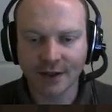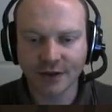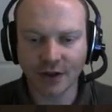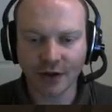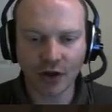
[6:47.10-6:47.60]

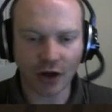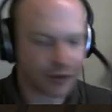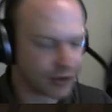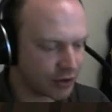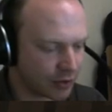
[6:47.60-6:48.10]
So the
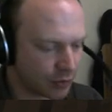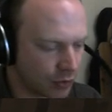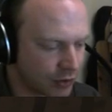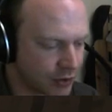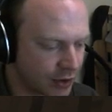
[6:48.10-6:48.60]

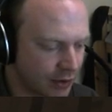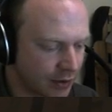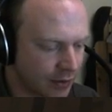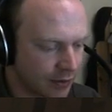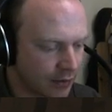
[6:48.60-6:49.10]
cottonwood
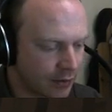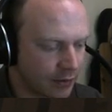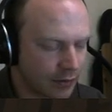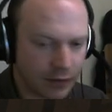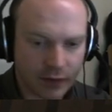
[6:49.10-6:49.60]

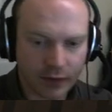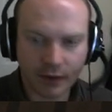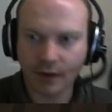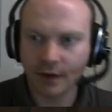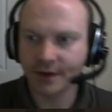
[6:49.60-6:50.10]

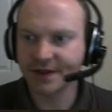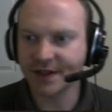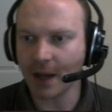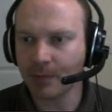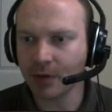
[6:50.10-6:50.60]

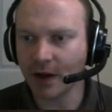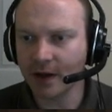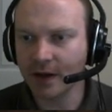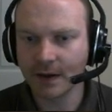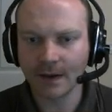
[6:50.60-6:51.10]

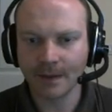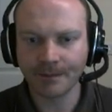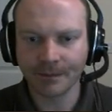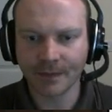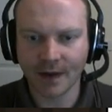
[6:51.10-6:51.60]
sapling
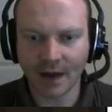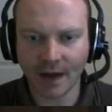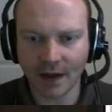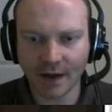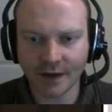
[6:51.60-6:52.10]

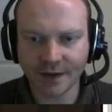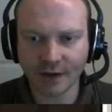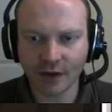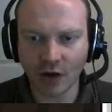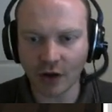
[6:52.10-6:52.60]

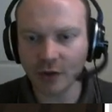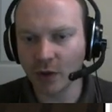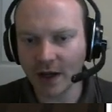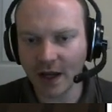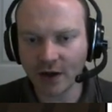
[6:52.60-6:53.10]
is
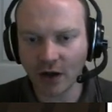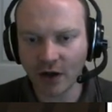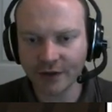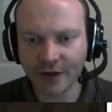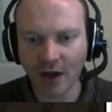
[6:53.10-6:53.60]
cottonwood
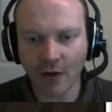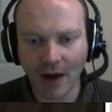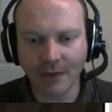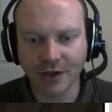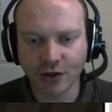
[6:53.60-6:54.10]
acorns
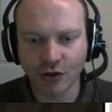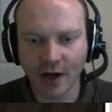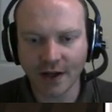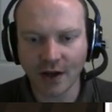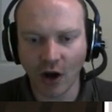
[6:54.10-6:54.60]
around a
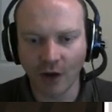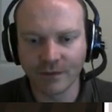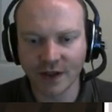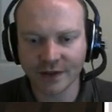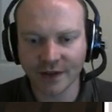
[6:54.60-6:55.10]
tree,
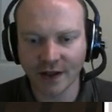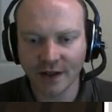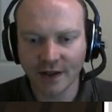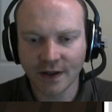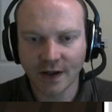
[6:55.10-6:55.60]
obviously.
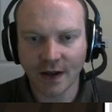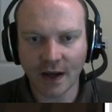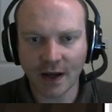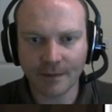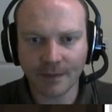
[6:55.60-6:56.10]

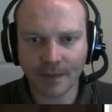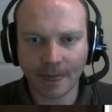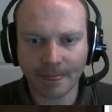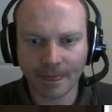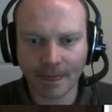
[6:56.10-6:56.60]
Now,
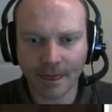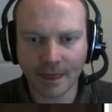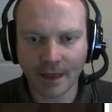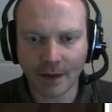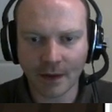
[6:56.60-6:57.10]

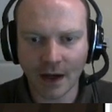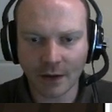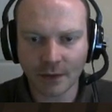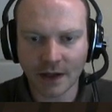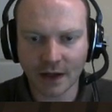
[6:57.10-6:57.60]

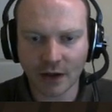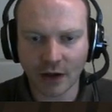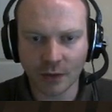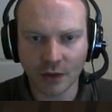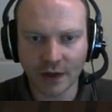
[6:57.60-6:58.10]
how do we get
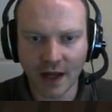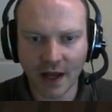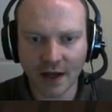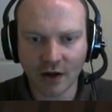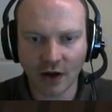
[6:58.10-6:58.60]
cottonwood
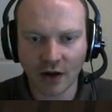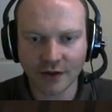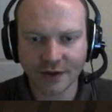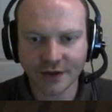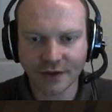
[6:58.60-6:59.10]

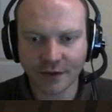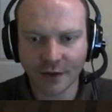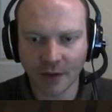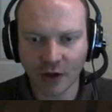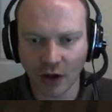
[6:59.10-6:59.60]
acorns
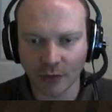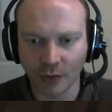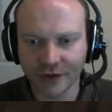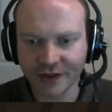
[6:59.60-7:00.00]
from a cottonwood